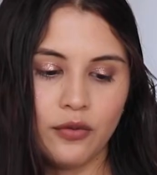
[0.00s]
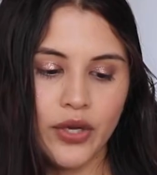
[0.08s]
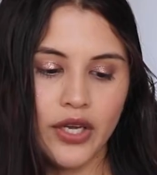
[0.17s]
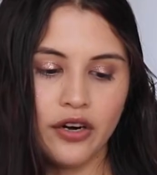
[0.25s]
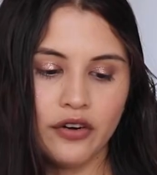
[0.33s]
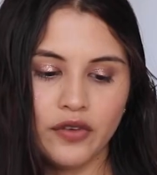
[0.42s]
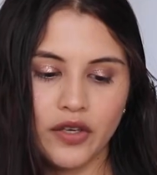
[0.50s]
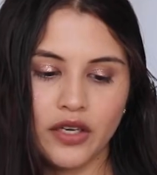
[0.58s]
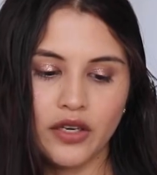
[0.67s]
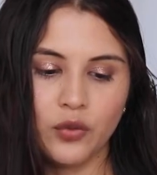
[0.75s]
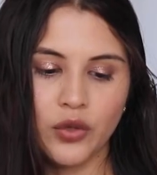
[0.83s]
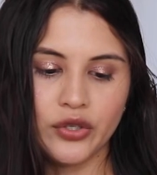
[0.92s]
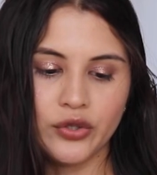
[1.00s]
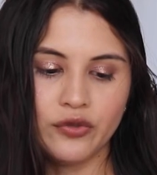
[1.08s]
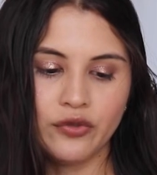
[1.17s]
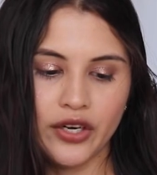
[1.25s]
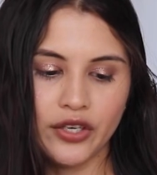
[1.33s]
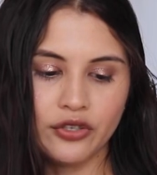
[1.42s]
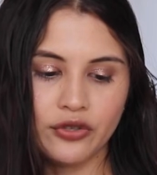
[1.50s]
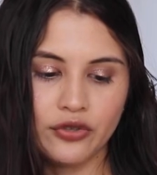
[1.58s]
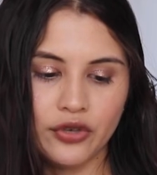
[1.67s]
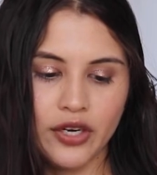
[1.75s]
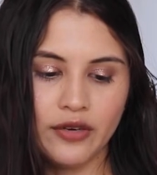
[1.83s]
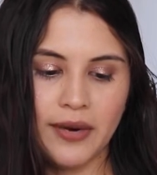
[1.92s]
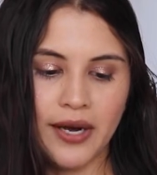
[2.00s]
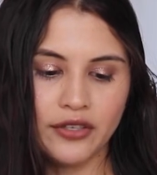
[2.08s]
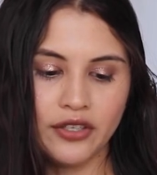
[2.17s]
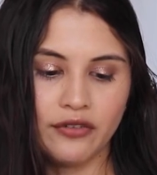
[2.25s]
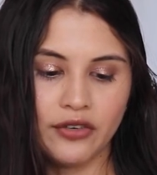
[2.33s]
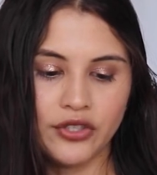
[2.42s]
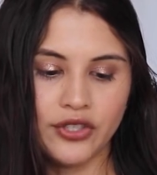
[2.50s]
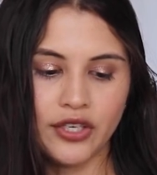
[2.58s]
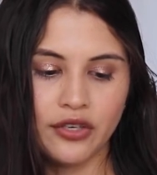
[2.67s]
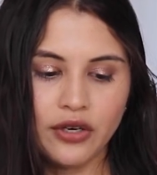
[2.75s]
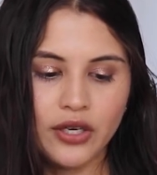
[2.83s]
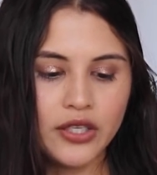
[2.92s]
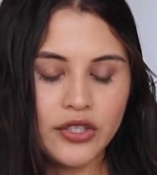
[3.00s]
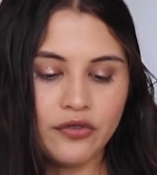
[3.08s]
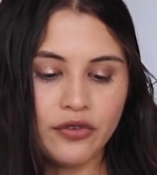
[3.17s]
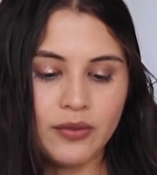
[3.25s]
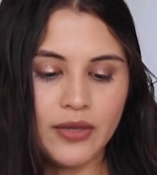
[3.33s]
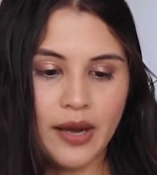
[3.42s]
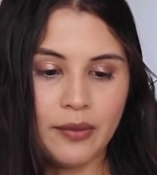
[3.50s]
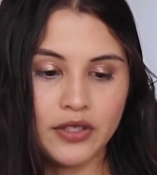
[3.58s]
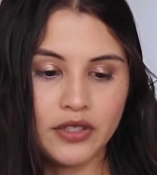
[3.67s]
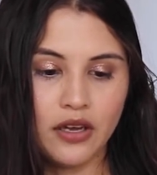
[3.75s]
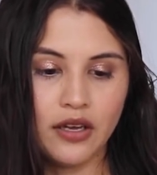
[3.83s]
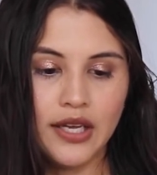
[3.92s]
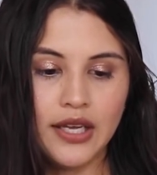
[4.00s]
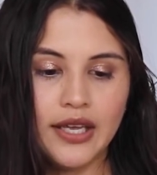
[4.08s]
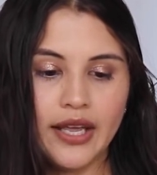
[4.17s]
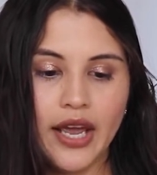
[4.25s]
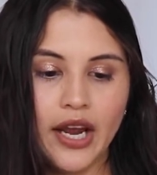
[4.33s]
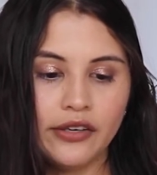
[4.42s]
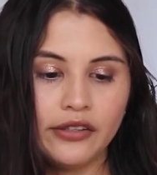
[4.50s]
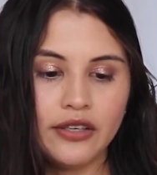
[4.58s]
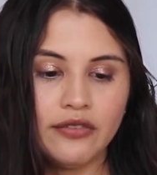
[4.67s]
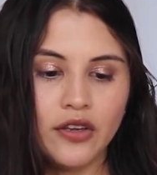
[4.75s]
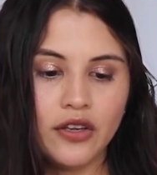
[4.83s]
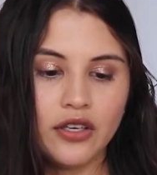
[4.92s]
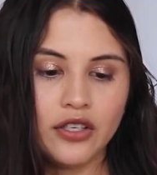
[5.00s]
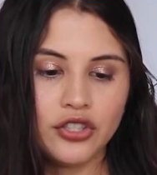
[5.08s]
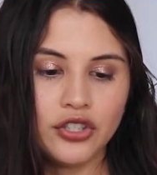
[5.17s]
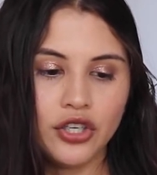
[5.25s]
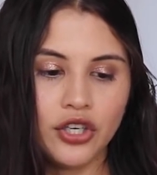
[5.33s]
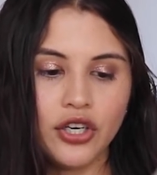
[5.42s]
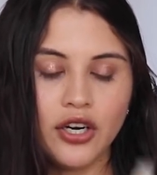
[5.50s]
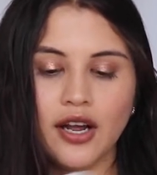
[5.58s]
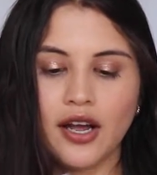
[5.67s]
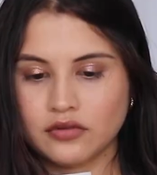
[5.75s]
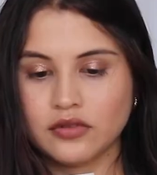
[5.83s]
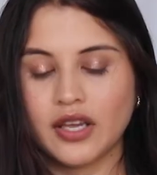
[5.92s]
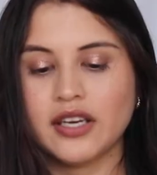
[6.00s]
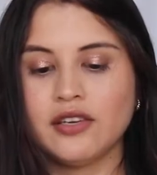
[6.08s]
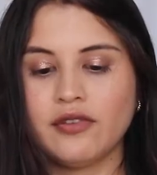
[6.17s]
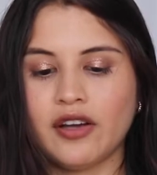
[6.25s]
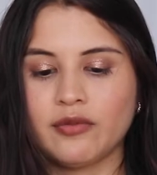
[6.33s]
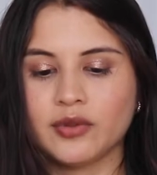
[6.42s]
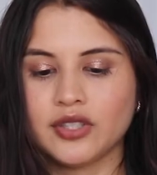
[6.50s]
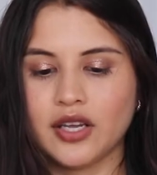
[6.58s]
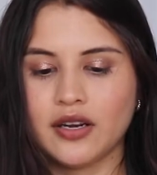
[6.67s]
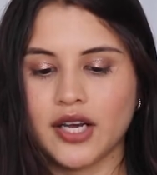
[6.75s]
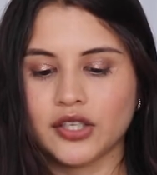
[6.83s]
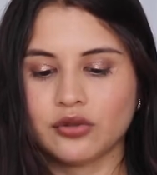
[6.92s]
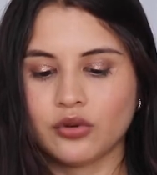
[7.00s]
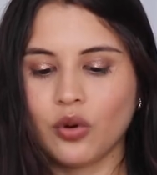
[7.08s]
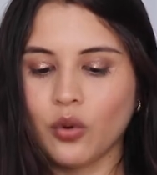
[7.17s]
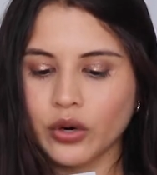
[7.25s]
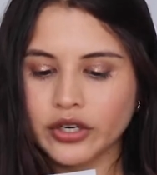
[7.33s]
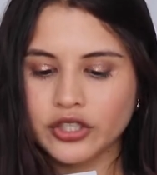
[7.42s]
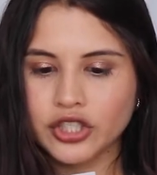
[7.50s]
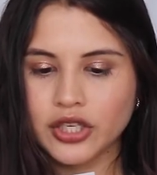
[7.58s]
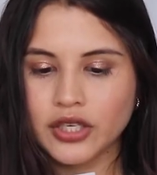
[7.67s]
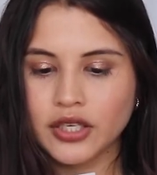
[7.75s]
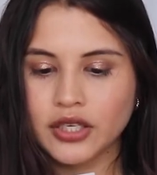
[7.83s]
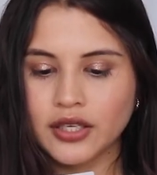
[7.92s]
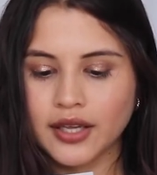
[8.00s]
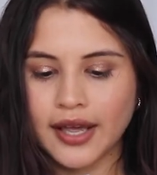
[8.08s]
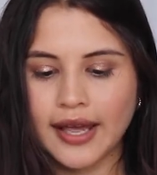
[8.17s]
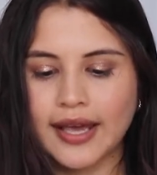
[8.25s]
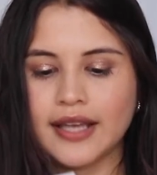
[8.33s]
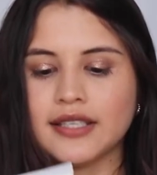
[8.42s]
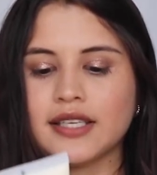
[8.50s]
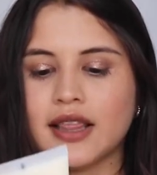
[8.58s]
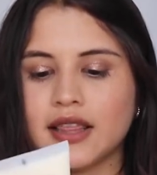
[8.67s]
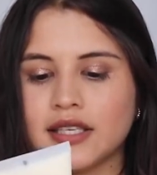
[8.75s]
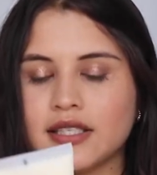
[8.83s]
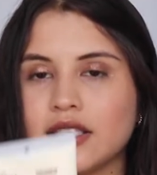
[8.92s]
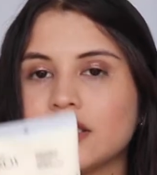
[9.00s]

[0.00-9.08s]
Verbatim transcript: We are vegan. We use trade biodiversity ingredients from the Amazon Hair Leave-In Conditioner. 95% natural origin. And this